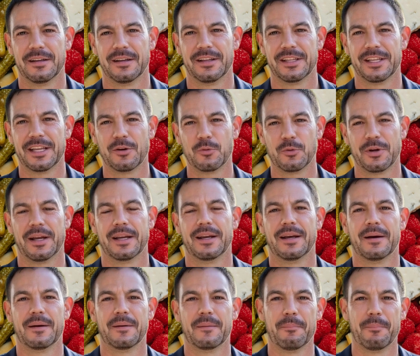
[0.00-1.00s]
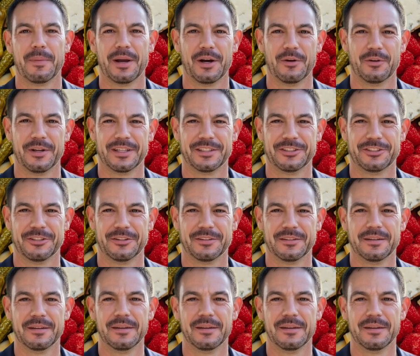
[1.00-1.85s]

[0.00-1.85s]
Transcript: kiwi, berries,